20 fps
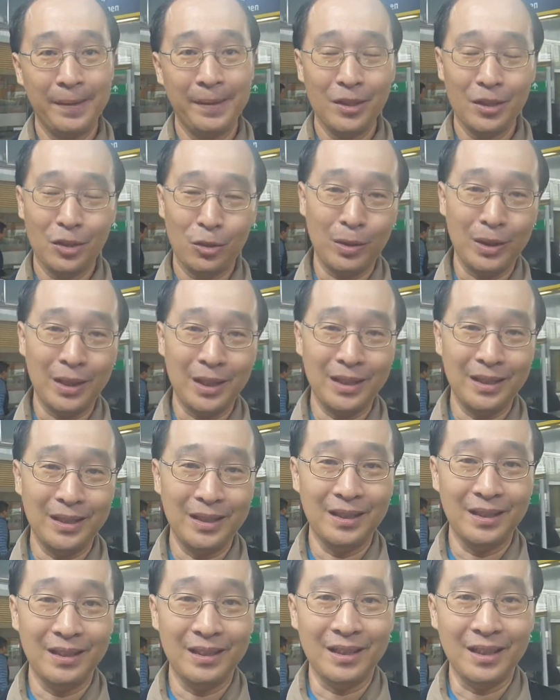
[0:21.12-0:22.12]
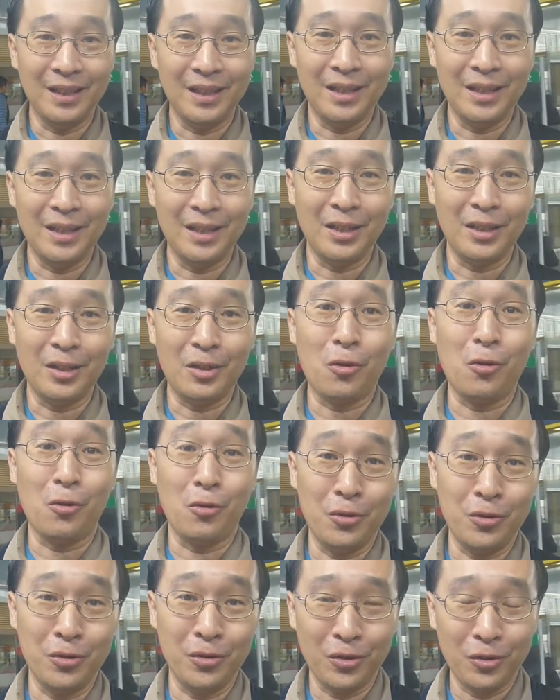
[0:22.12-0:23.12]
Sweden
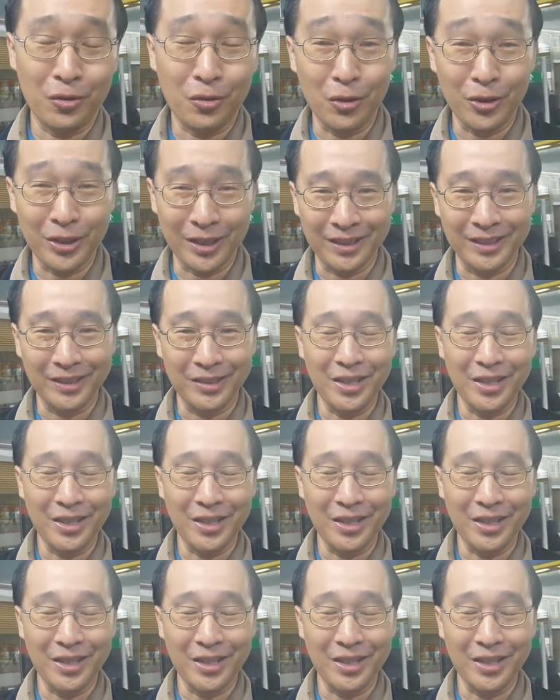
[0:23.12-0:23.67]
krona.